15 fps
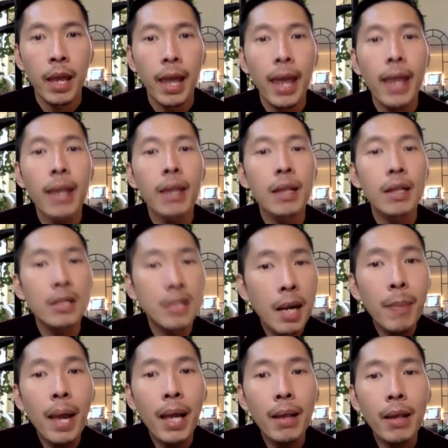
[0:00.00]
And
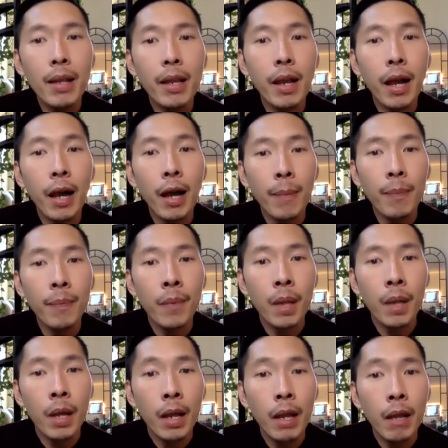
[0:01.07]
some had
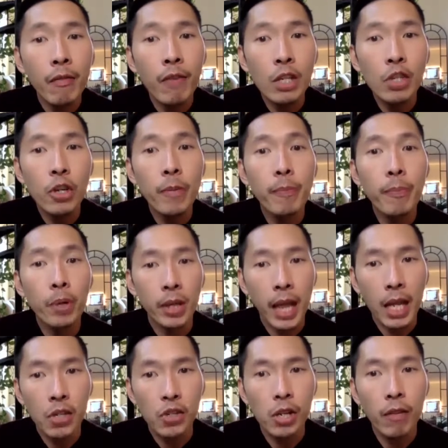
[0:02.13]
envisioned
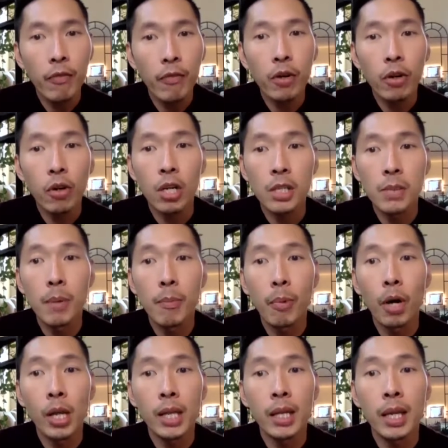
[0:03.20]
potential for
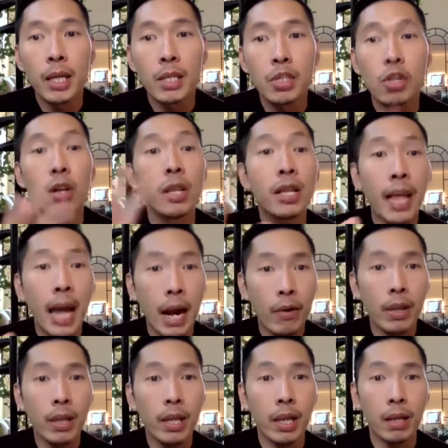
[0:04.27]
cosmopolitan
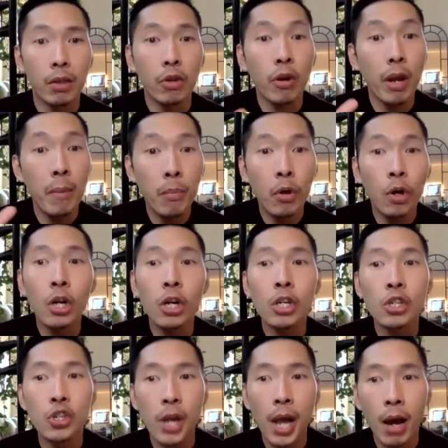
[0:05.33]
solidarity to
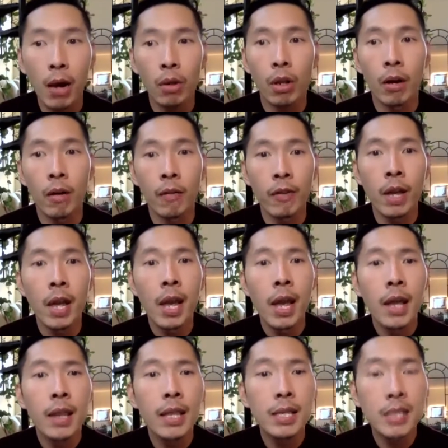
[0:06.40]
emerge out of
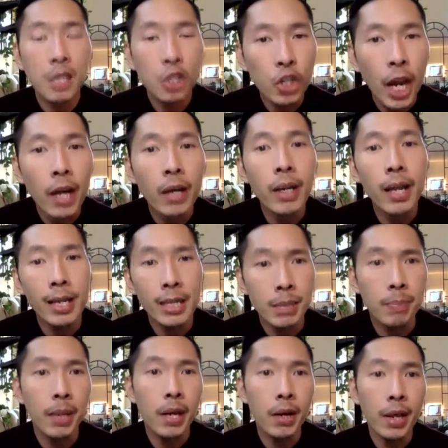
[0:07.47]
this shared
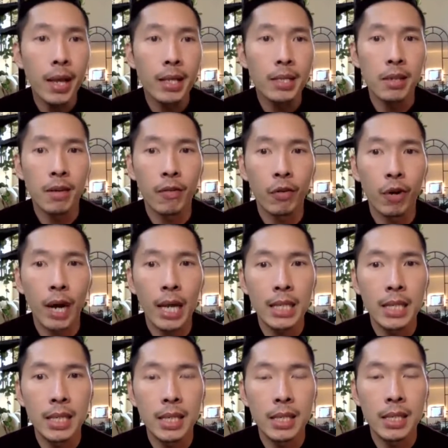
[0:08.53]
experience of
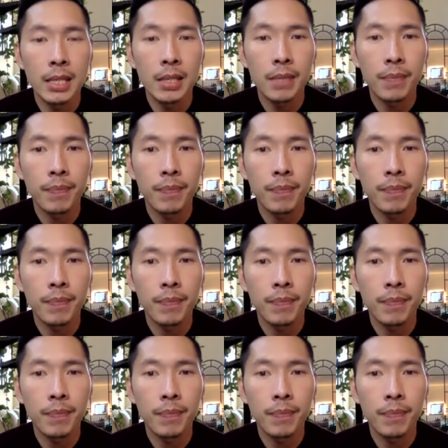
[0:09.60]
crisis.